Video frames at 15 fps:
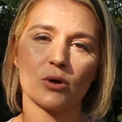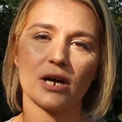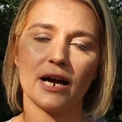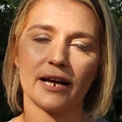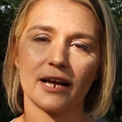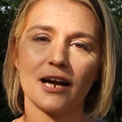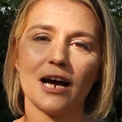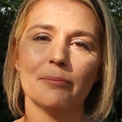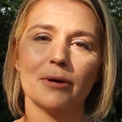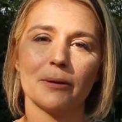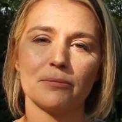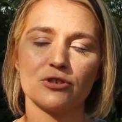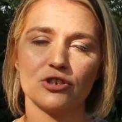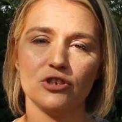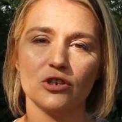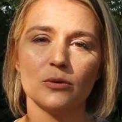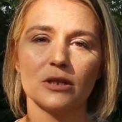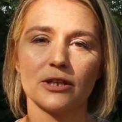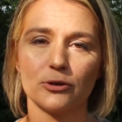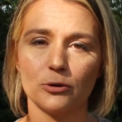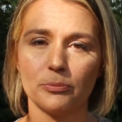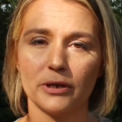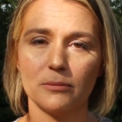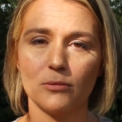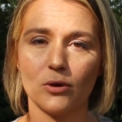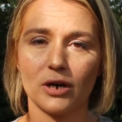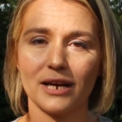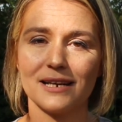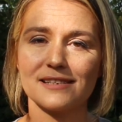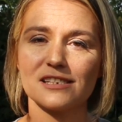will kind of come up to you a little bit
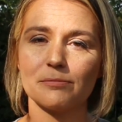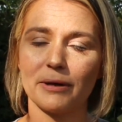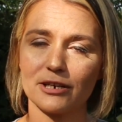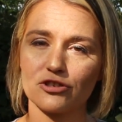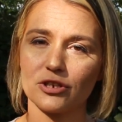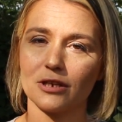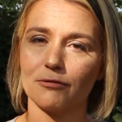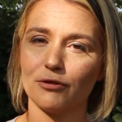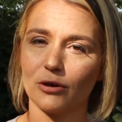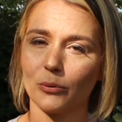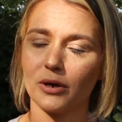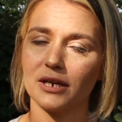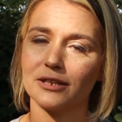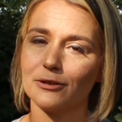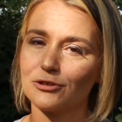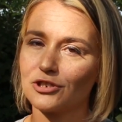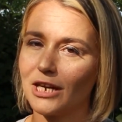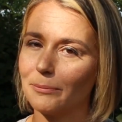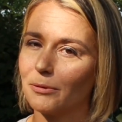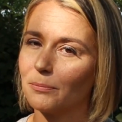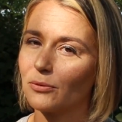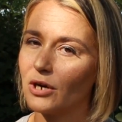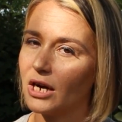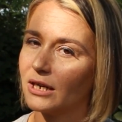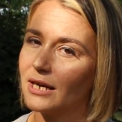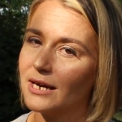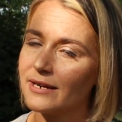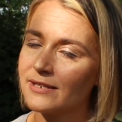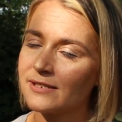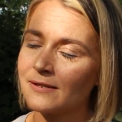more, especially if you're wearing those type of
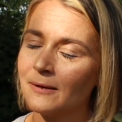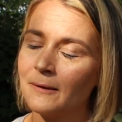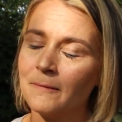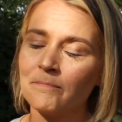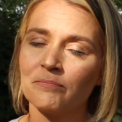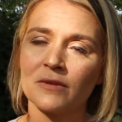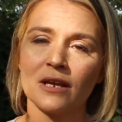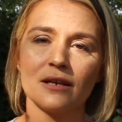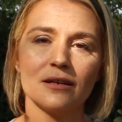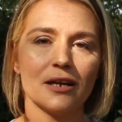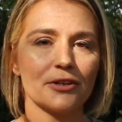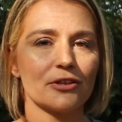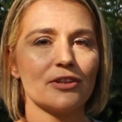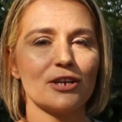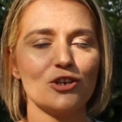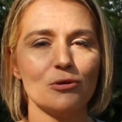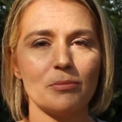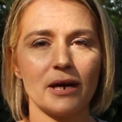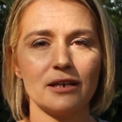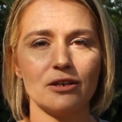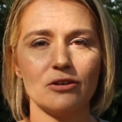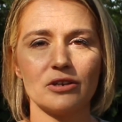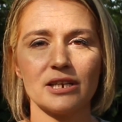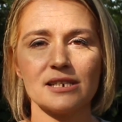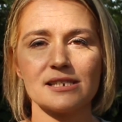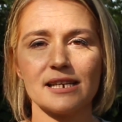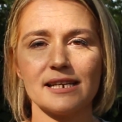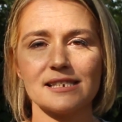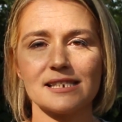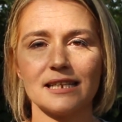products. Another thing you might notice
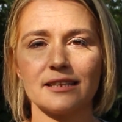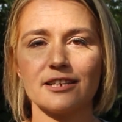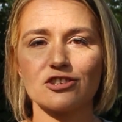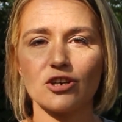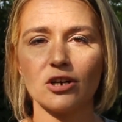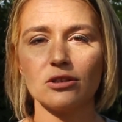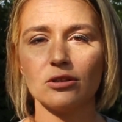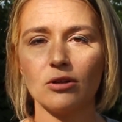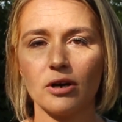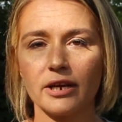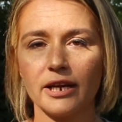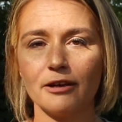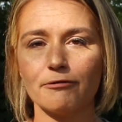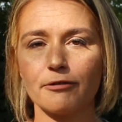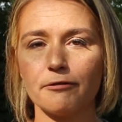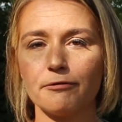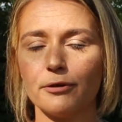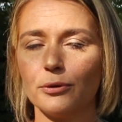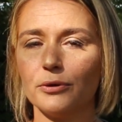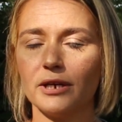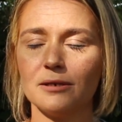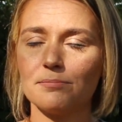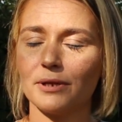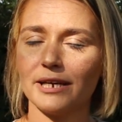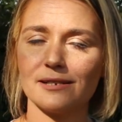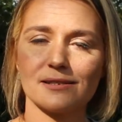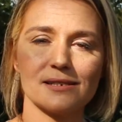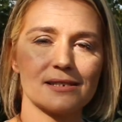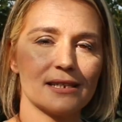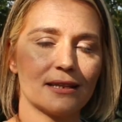is that they start looking for food in
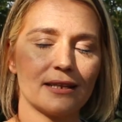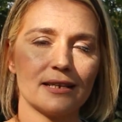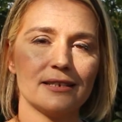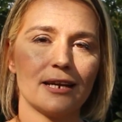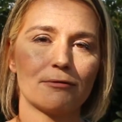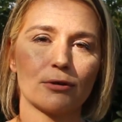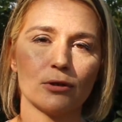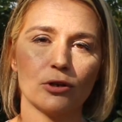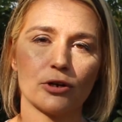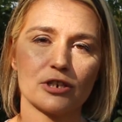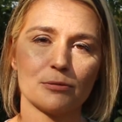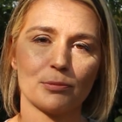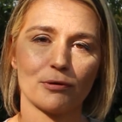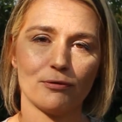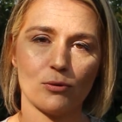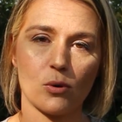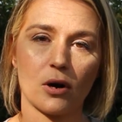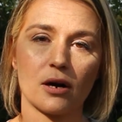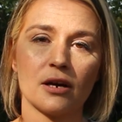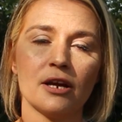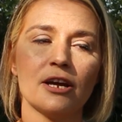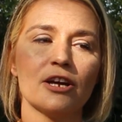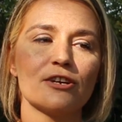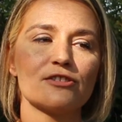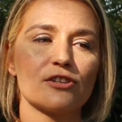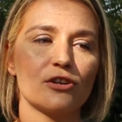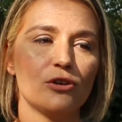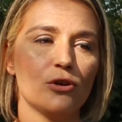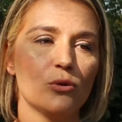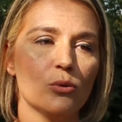places that they'd never looked before. So
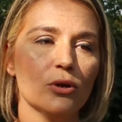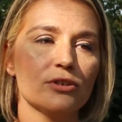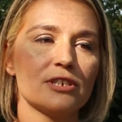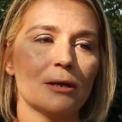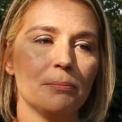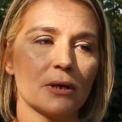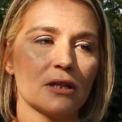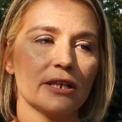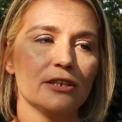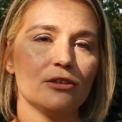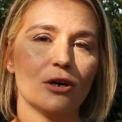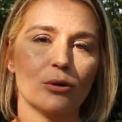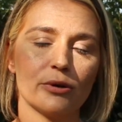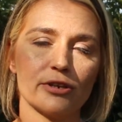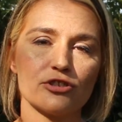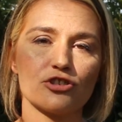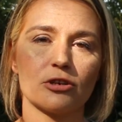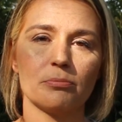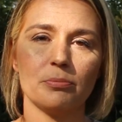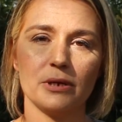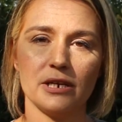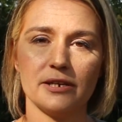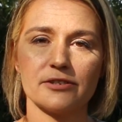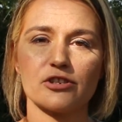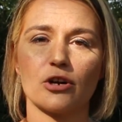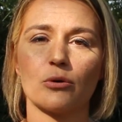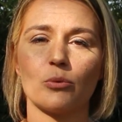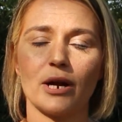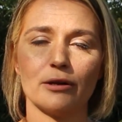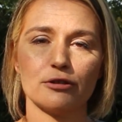you will typically notice your bees
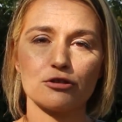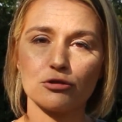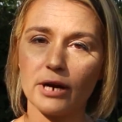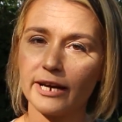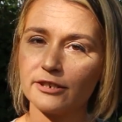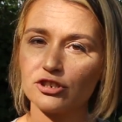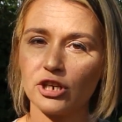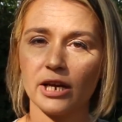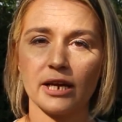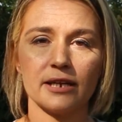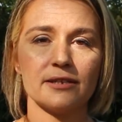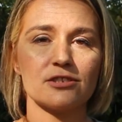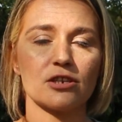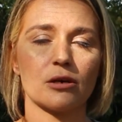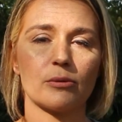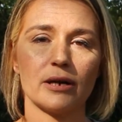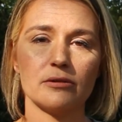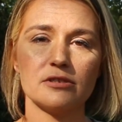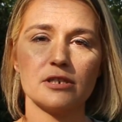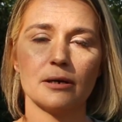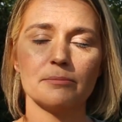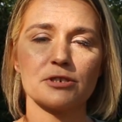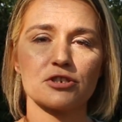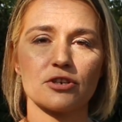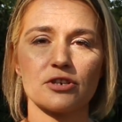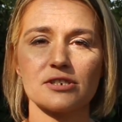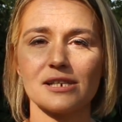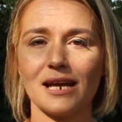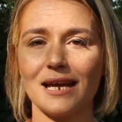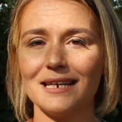around trash cans, around
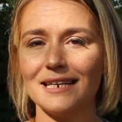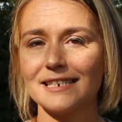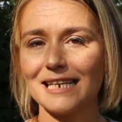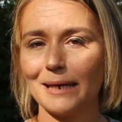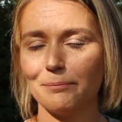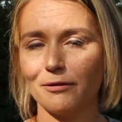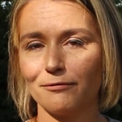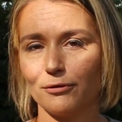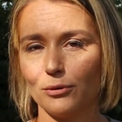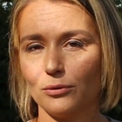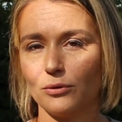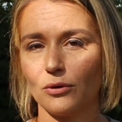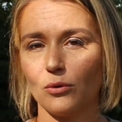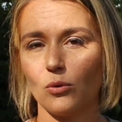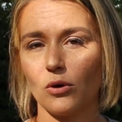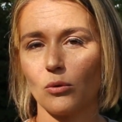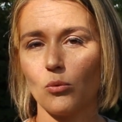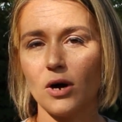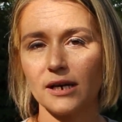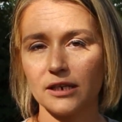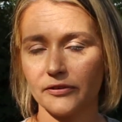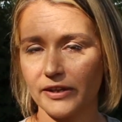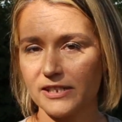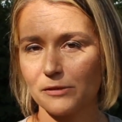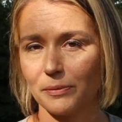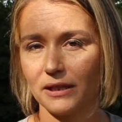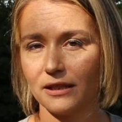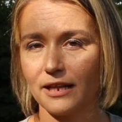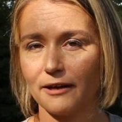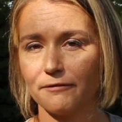dumpsters, any type of food or water that's
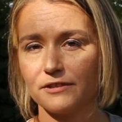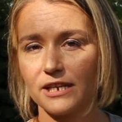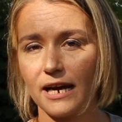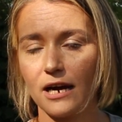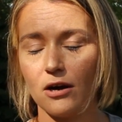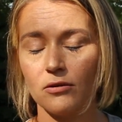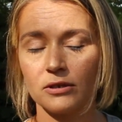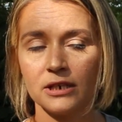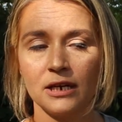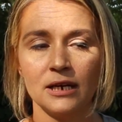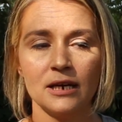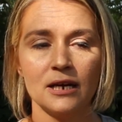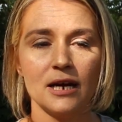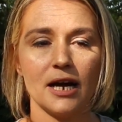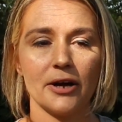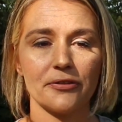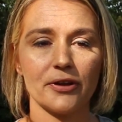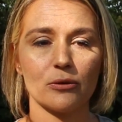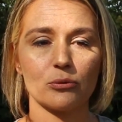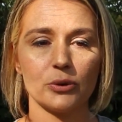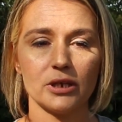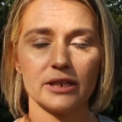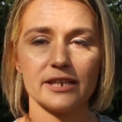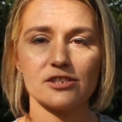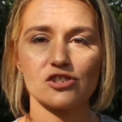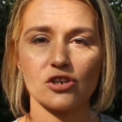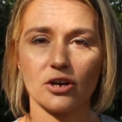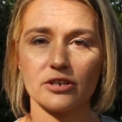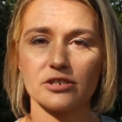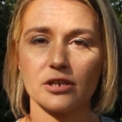been left out. They'll really
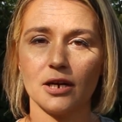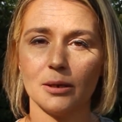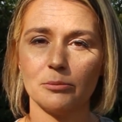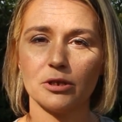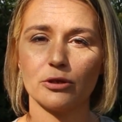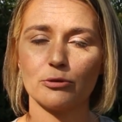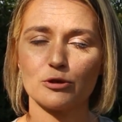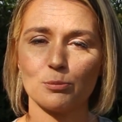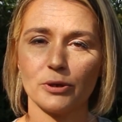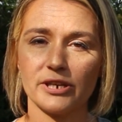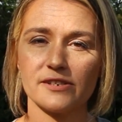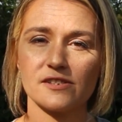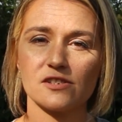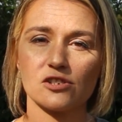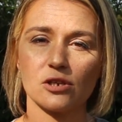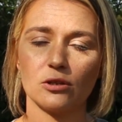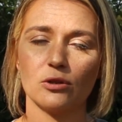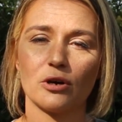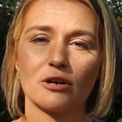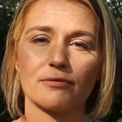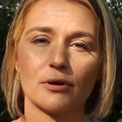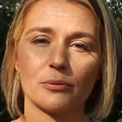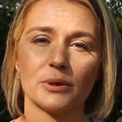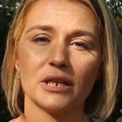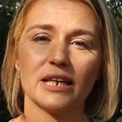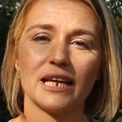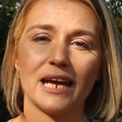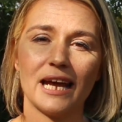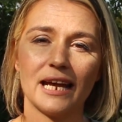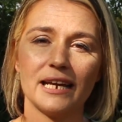start to come to those places to look for
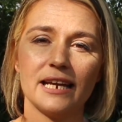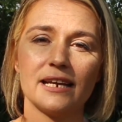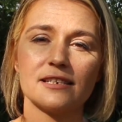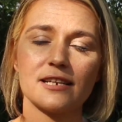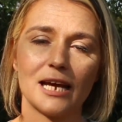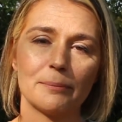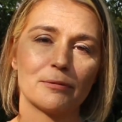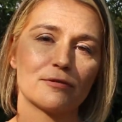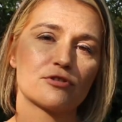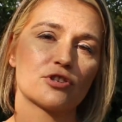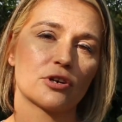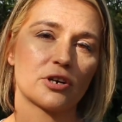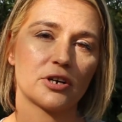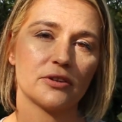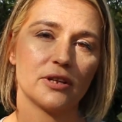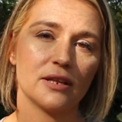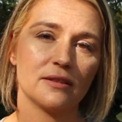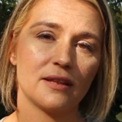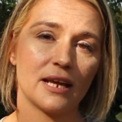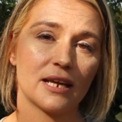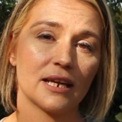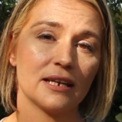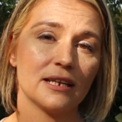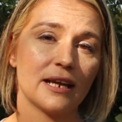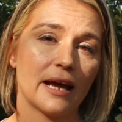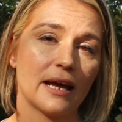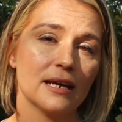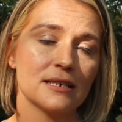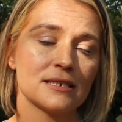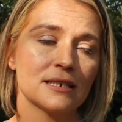really any type of sugar that they can
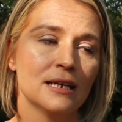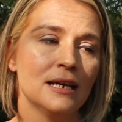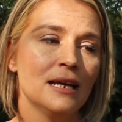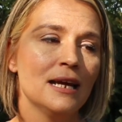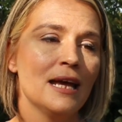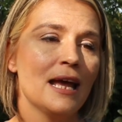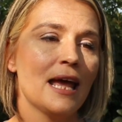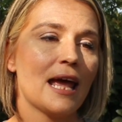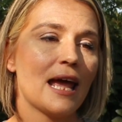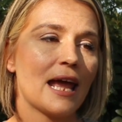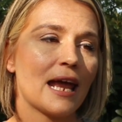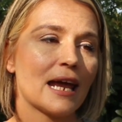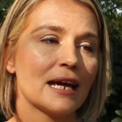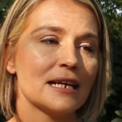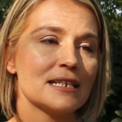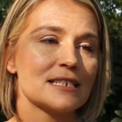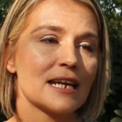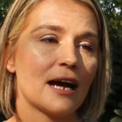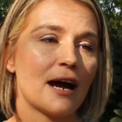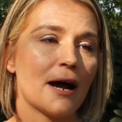get. And